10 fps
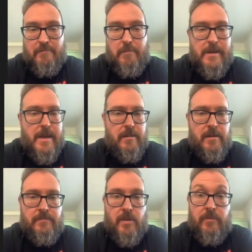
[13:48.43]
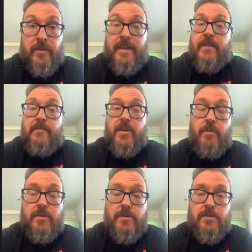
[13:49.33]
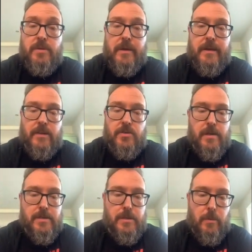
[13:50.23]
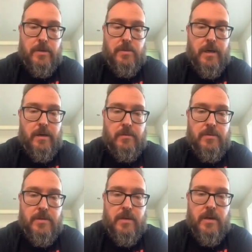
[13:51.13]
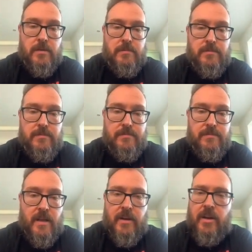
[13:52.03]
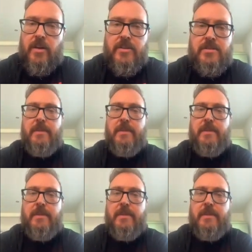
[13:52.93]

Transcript: But yeah, I think Kevin Owens would be an interesting one as well, because, you know, I don't know, because I've